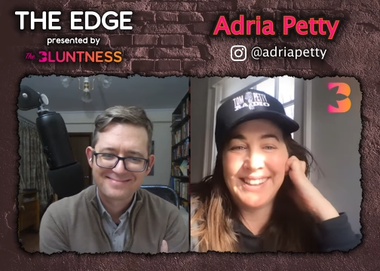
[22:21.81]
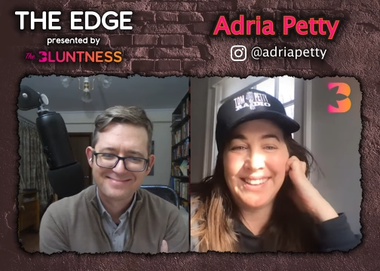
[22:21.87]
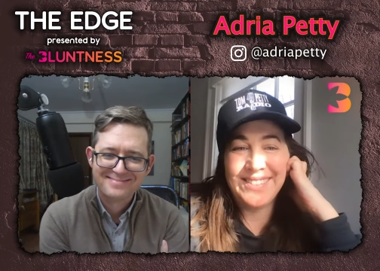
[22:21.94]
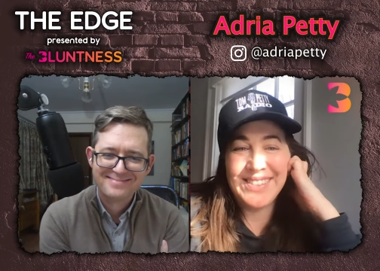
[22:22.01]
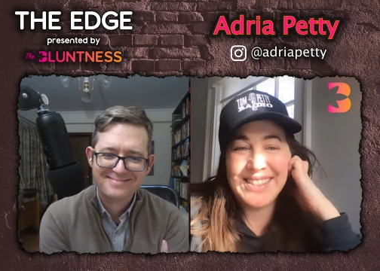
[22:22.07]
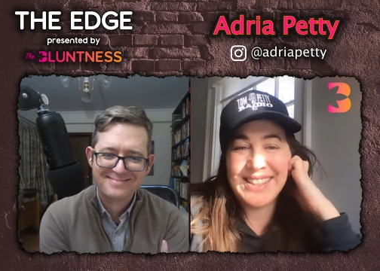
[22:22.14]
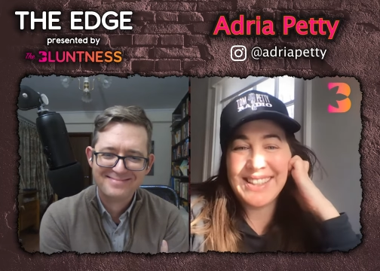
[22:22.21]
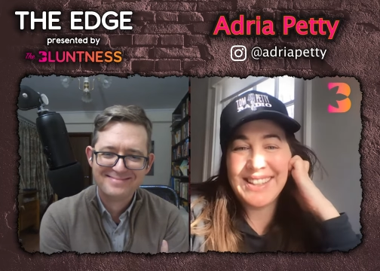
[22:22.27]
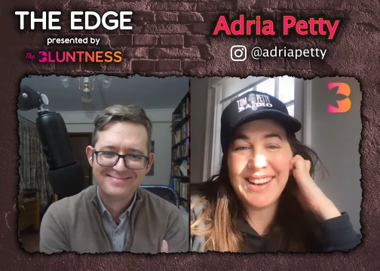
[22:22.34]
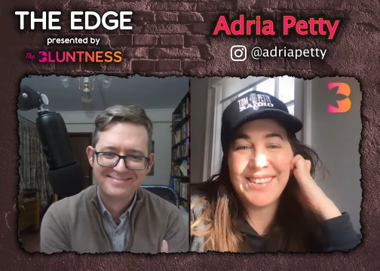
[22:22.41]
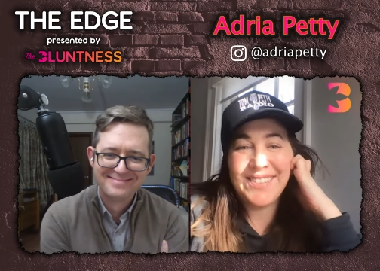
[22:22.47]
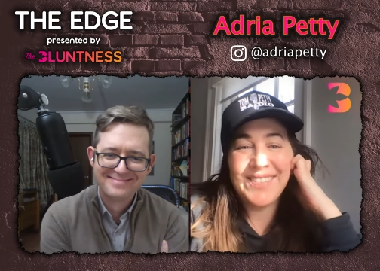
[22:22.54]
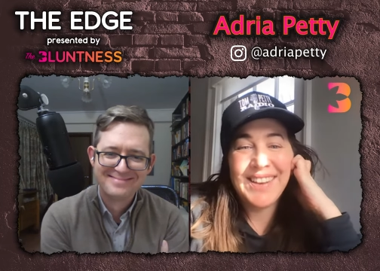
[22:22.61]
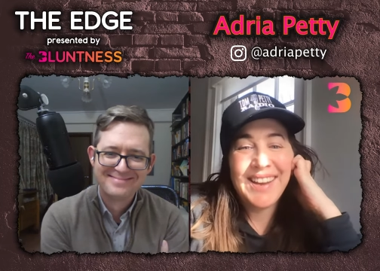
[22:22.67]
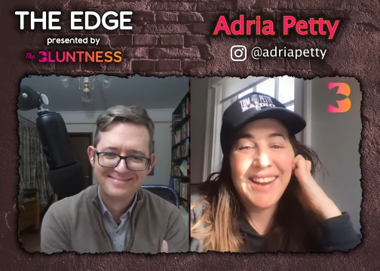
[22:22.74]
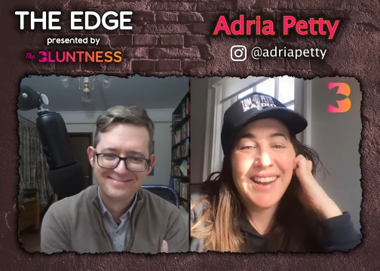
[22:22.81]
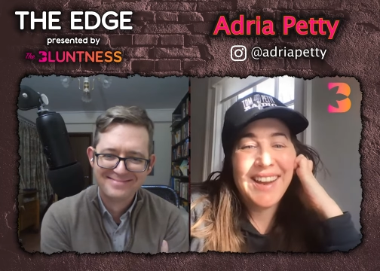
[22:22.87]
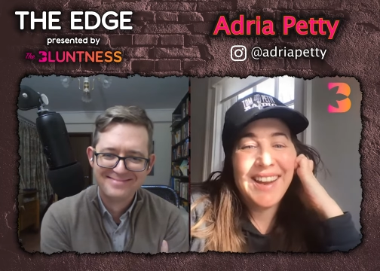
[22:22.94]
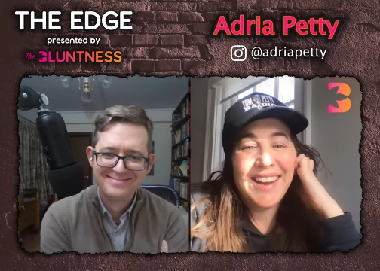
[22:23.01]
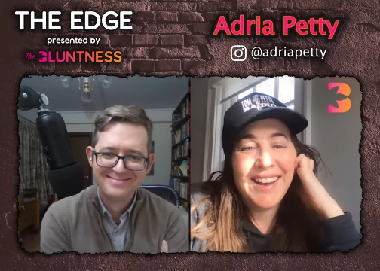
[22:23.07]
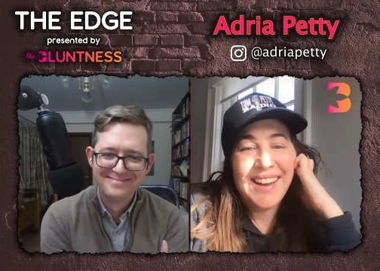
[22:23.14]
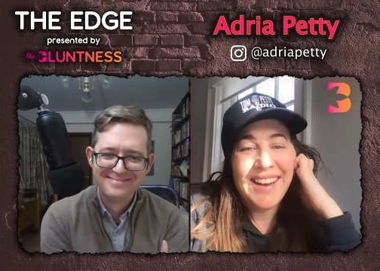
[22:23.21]
Speaker 1: there was a lot of
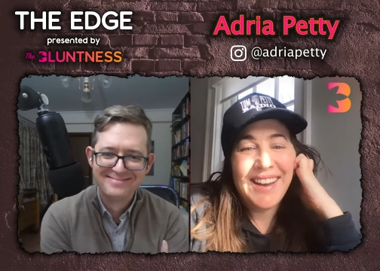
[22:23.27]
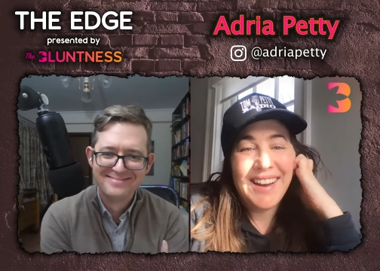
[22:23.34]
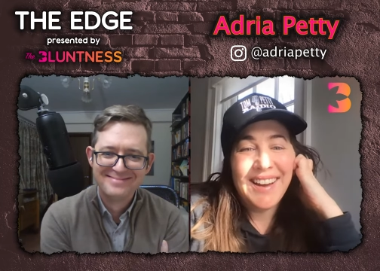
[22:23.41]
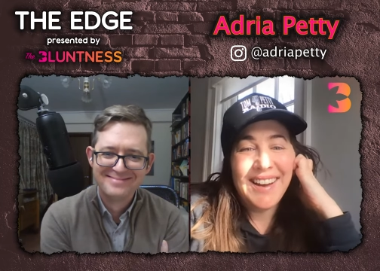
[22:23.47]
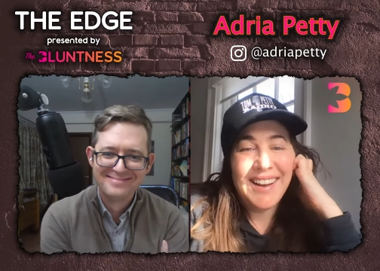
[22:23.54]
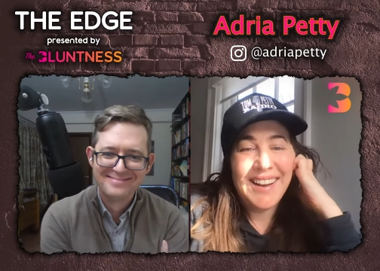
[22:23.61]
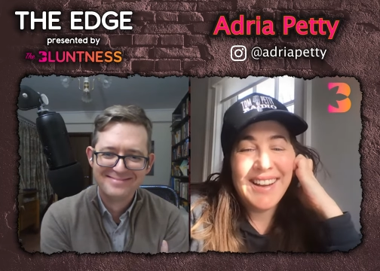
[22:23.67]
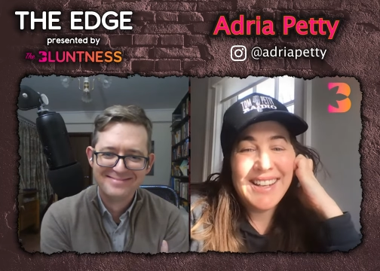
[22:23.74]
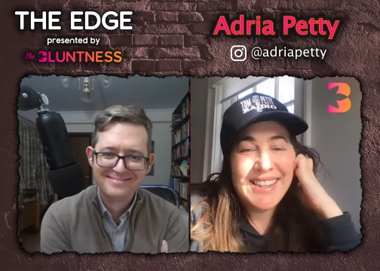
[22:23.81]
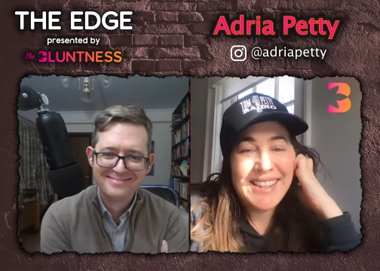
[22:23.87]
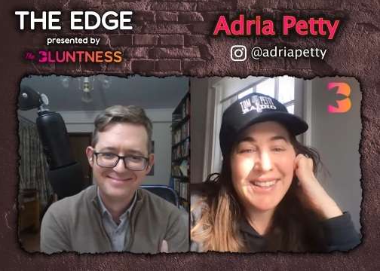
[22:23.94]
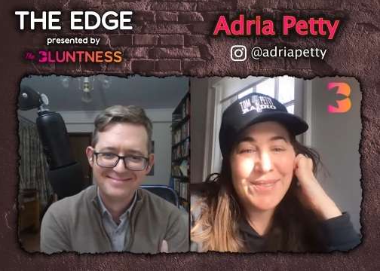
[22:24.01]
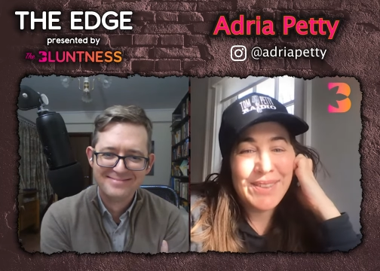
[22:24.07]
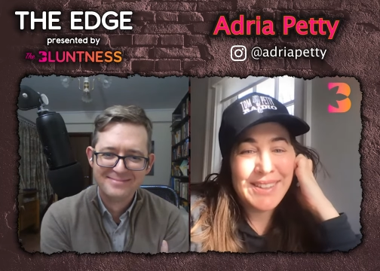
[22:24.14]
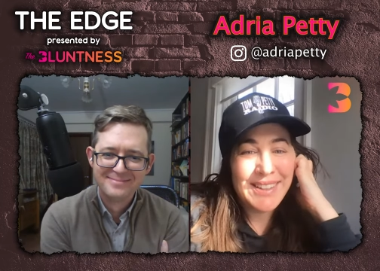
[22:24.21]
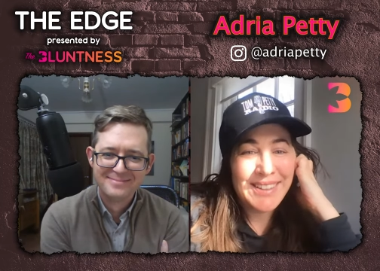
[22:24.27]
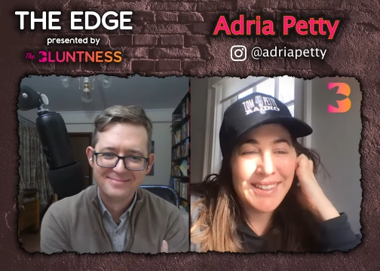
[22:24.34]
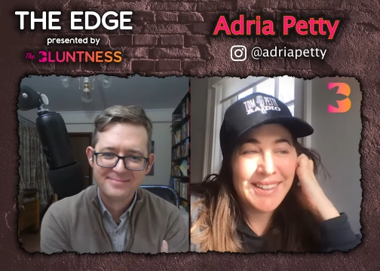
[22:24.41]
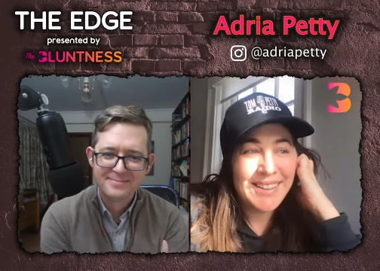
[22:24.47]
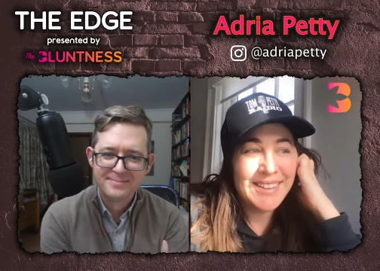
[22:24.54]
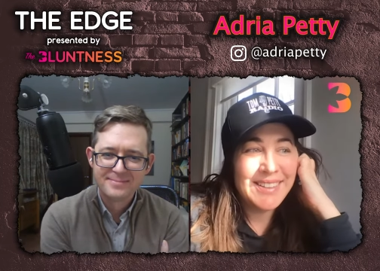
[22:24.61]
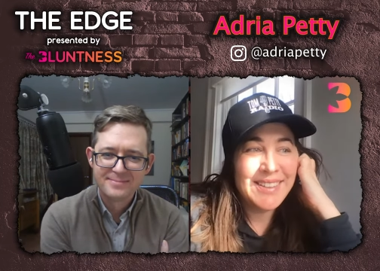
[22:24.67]
I think about that a
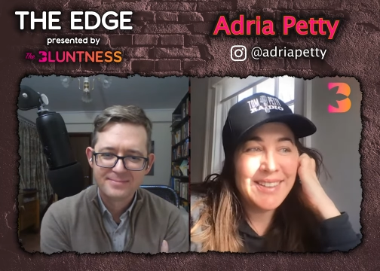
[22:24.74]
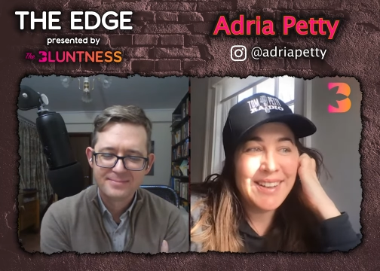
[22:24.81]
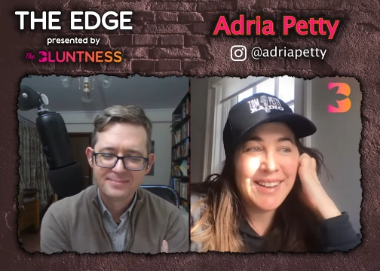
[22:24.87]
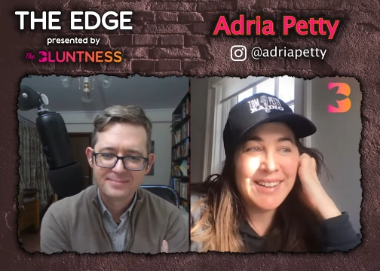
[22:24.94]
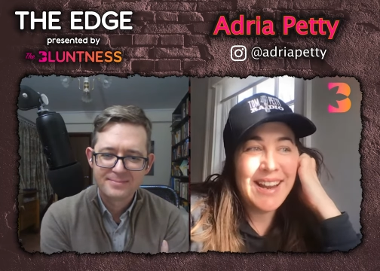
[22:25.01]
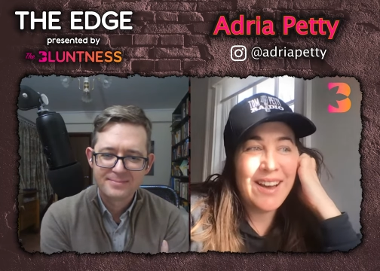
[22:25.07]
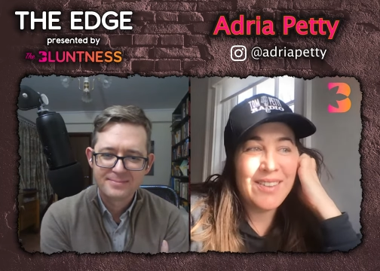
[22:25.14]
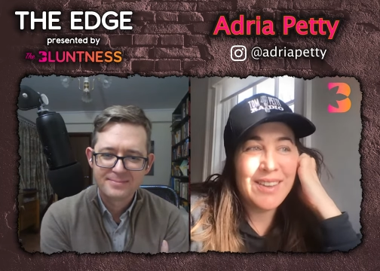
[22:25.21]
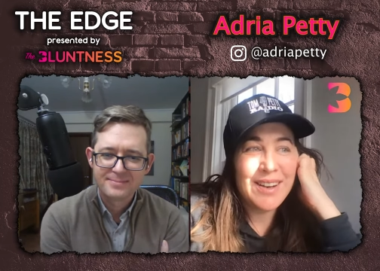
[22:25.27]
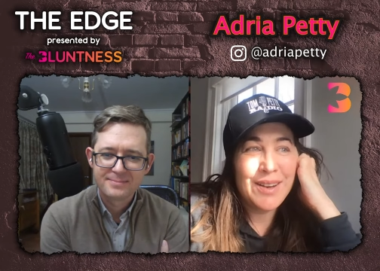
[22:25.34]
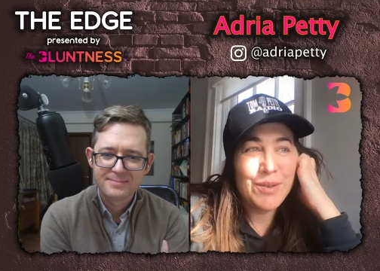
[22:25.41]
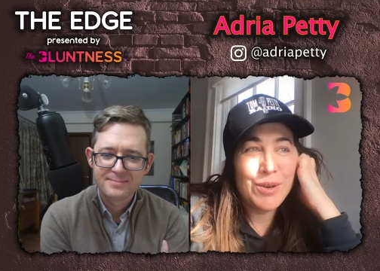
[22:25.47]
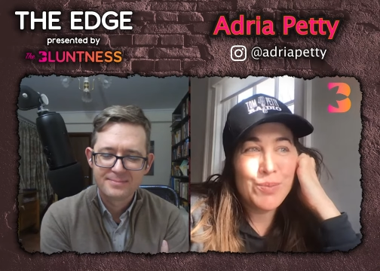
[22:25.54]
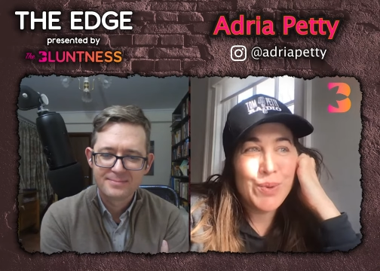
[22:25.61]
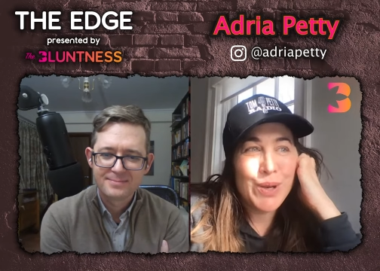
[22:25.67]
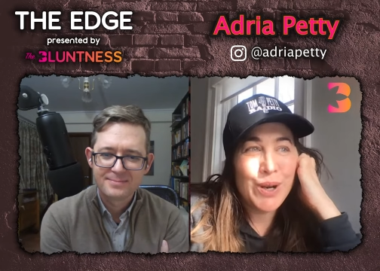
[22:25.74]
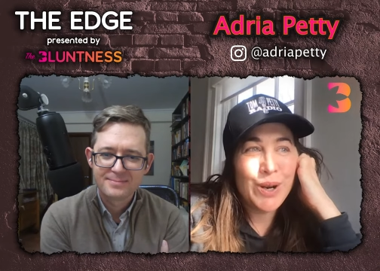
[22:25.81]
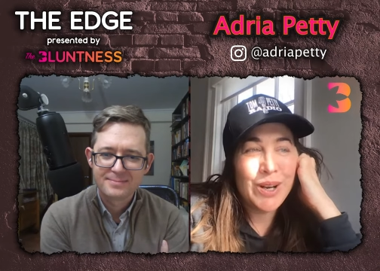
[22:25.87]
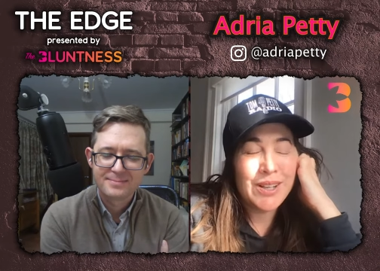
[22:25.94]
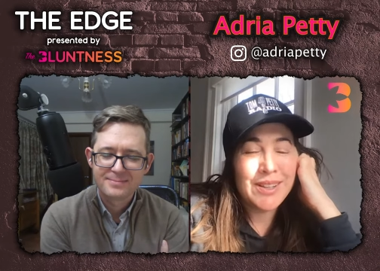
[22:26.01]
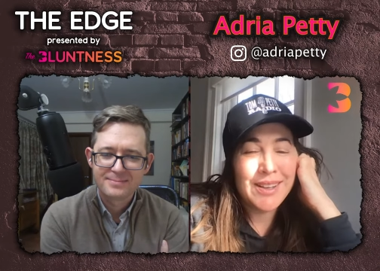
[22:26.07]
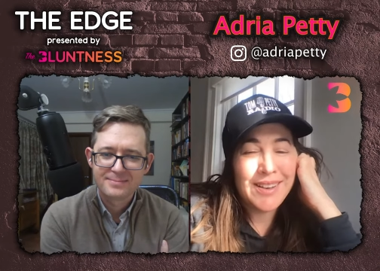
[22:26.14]
lot now that I'm a parent.